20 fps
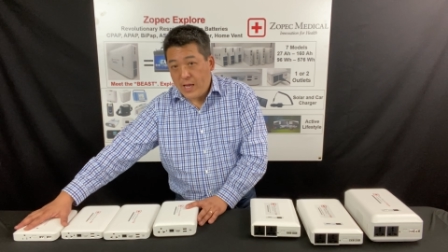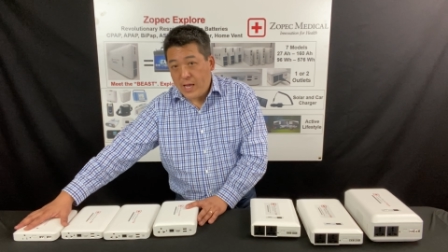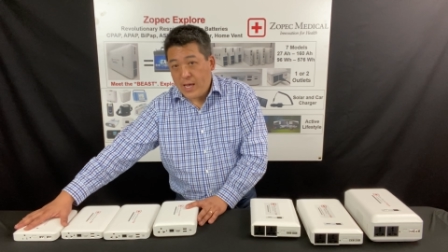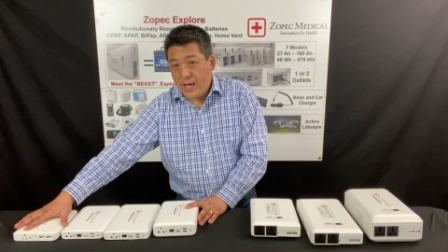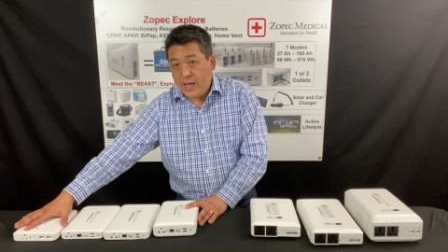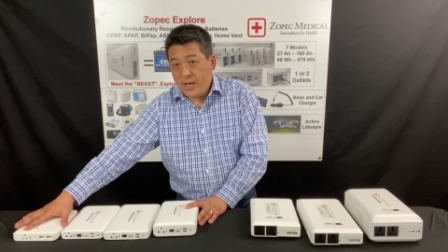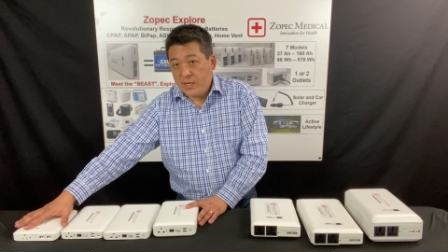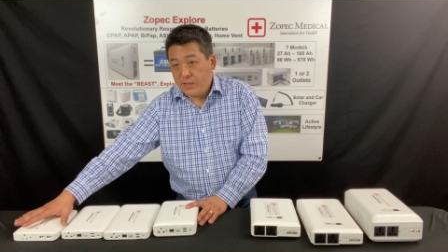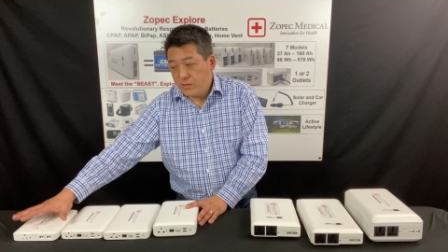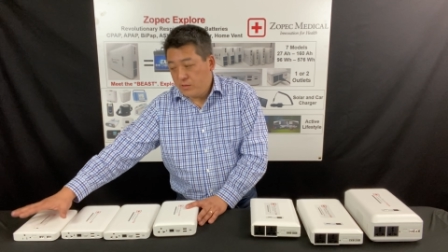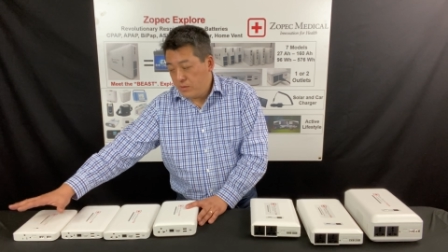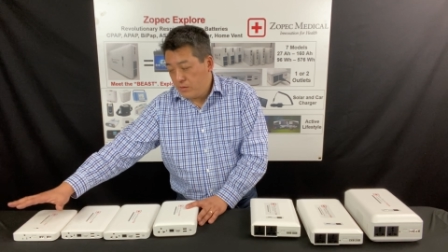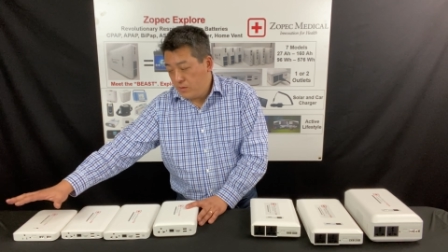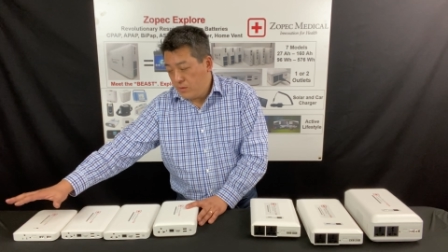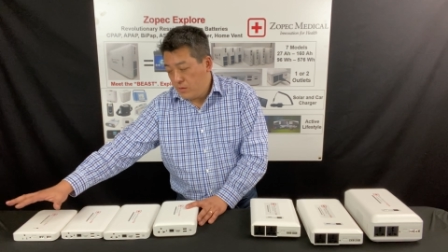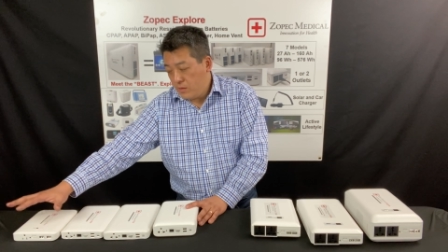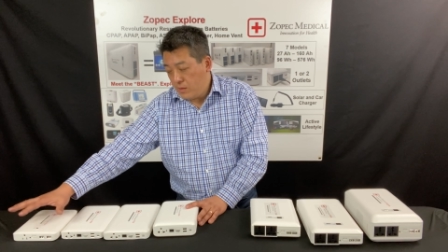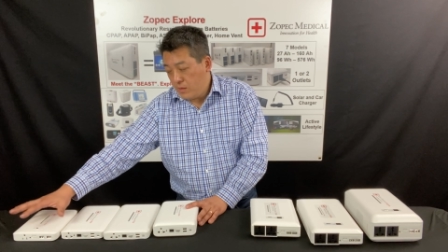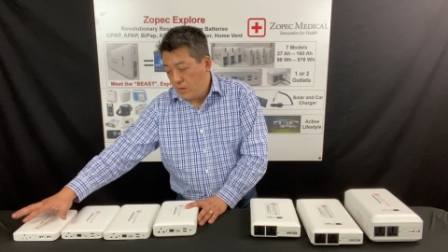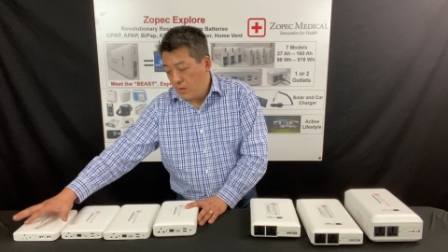at
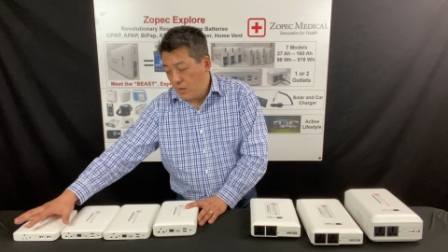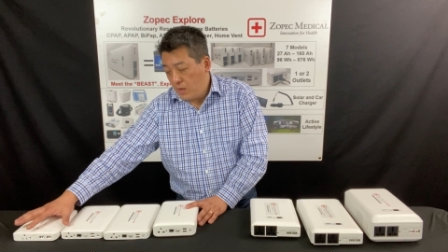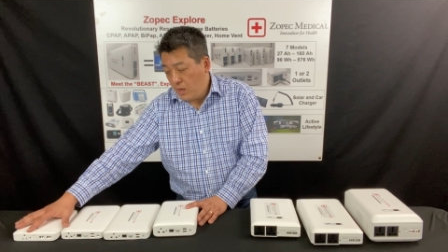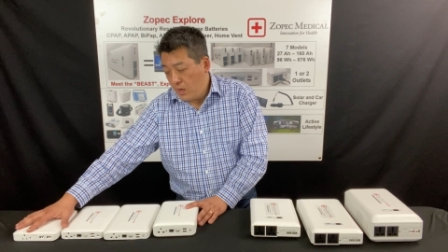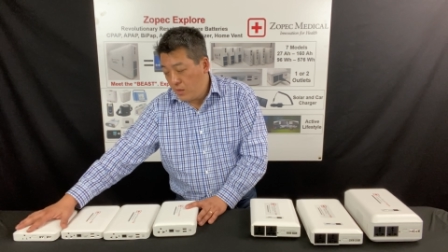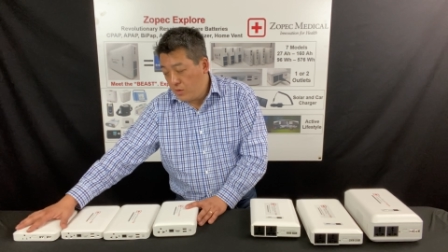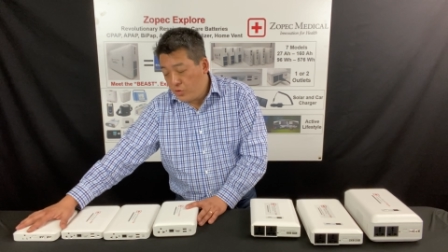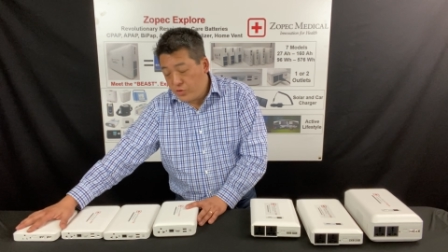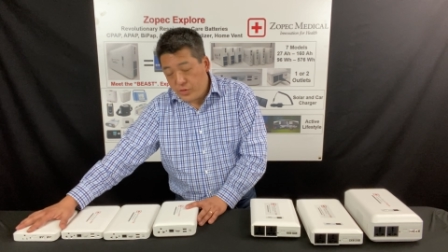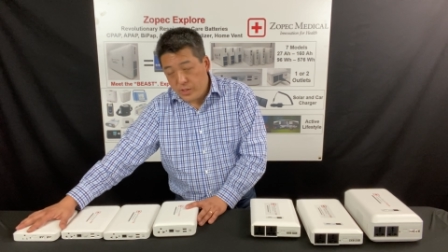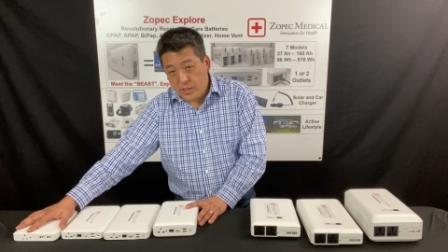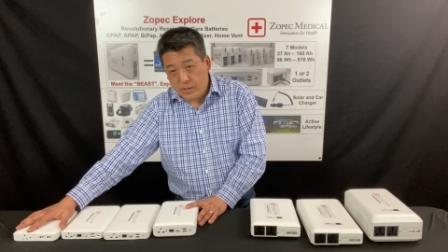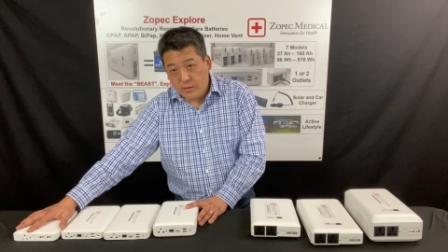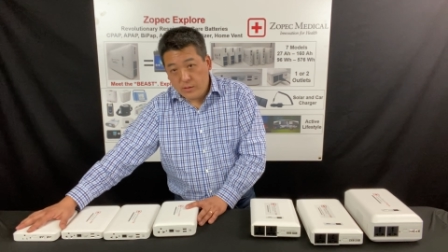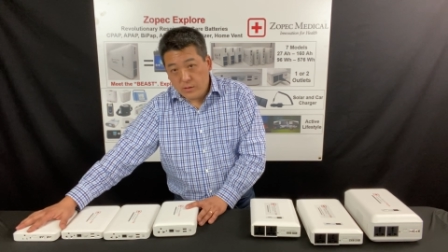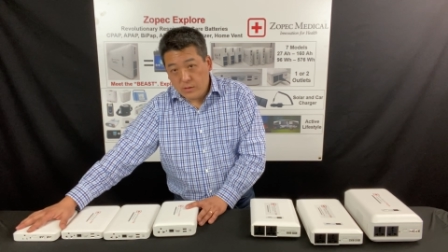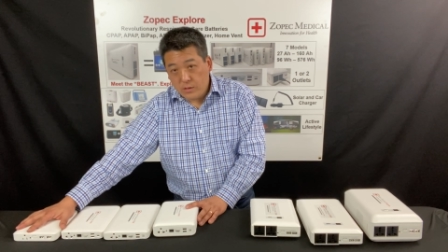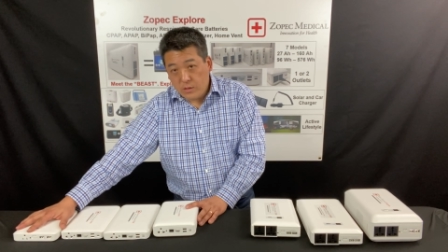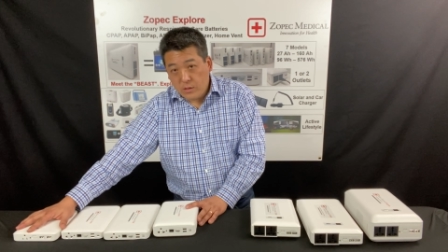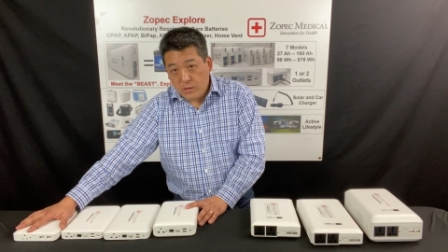
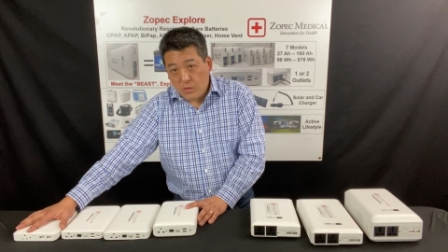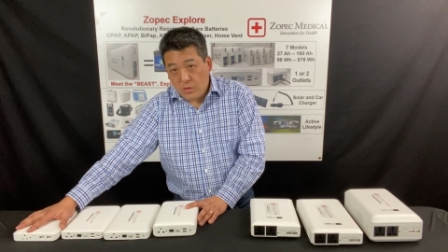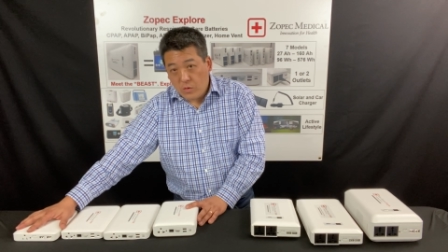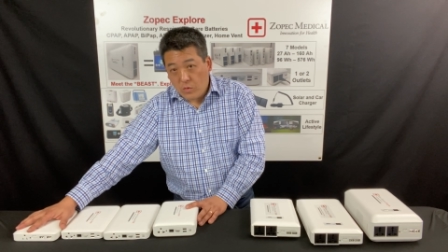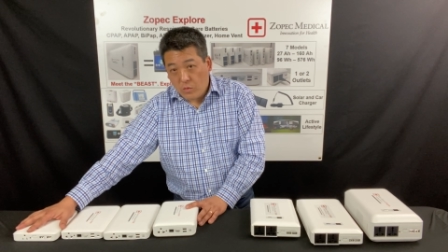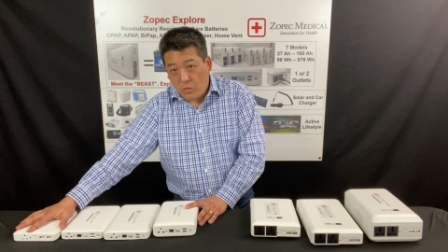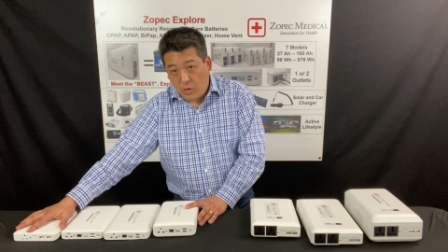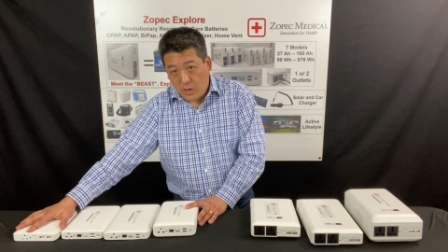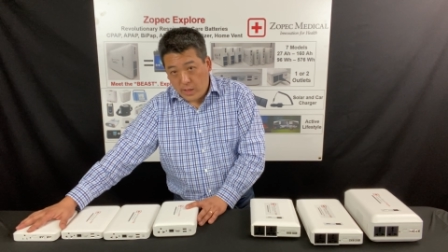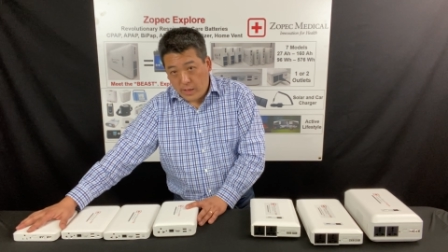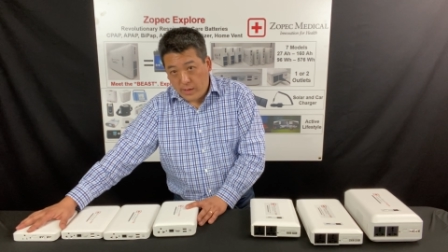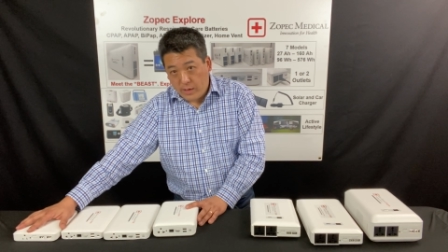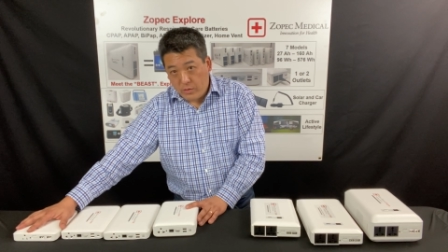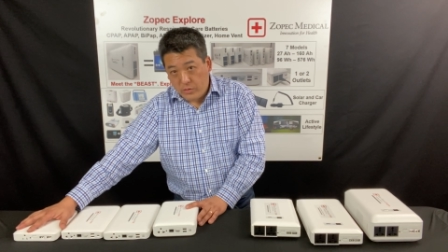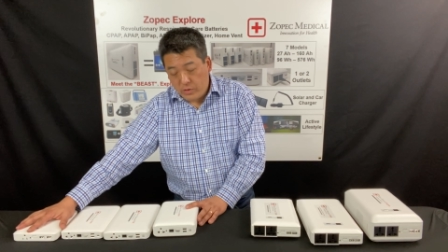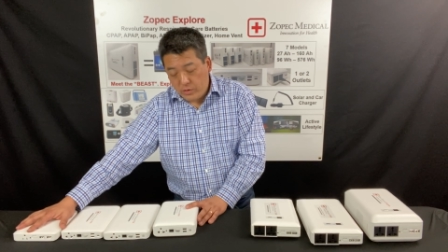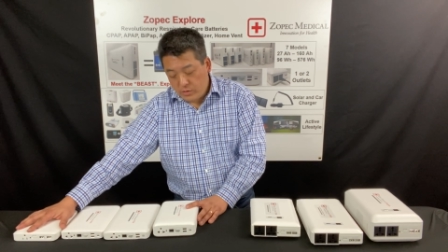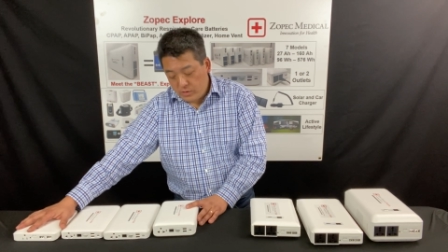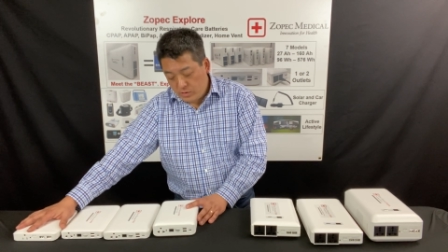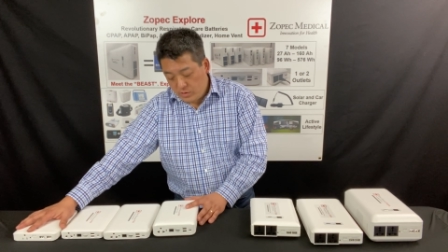100 one
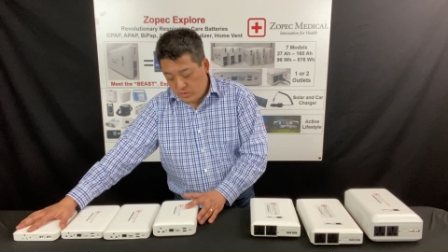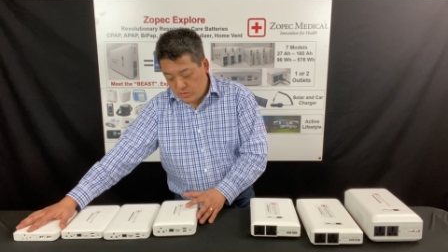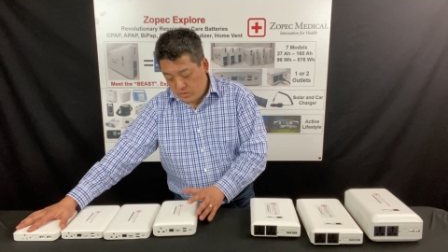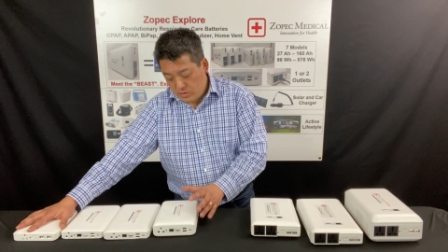hour